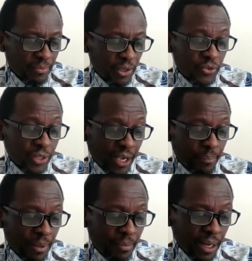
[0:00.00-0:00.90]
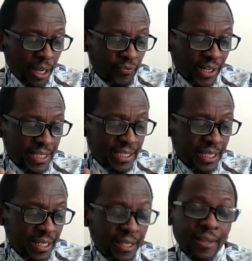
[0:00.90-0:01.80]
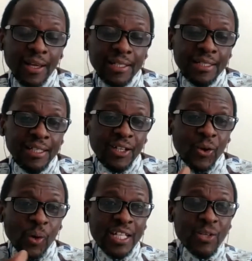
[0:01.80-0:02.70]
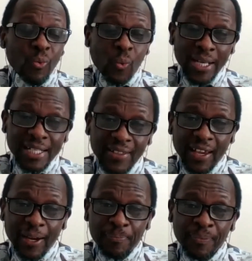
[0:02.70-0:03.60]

because after I say that when he went there,